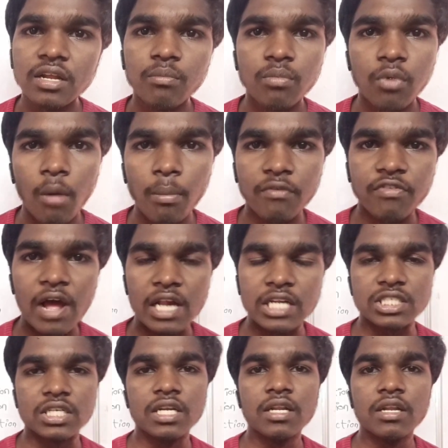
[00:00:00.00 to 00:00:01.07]
proper
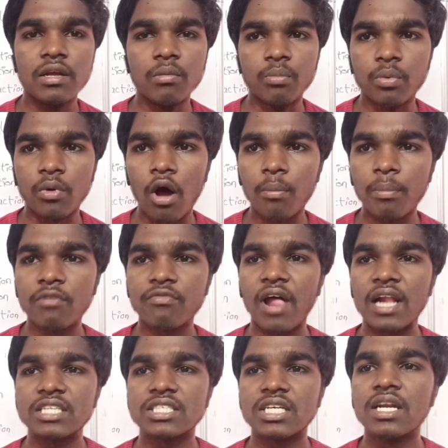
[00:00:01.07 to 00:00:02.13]
fraction, improper
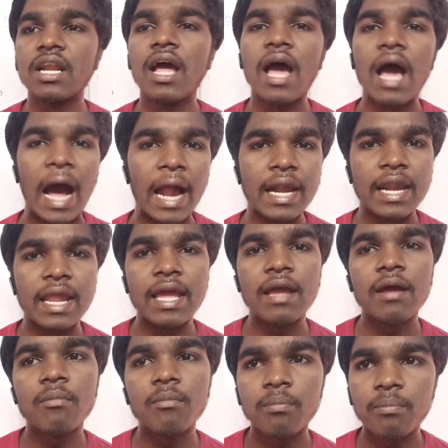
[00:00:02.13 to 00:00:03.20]
fraction, and
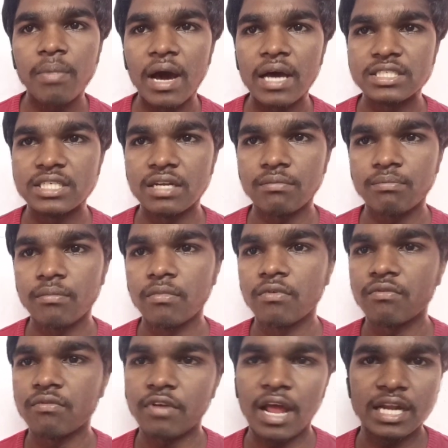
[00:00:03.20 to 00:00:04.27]
a partial
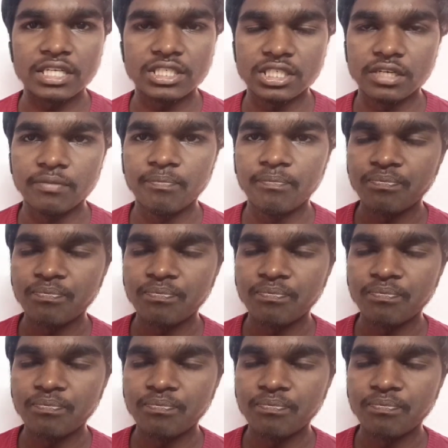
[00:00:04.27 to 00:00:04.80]
fraction.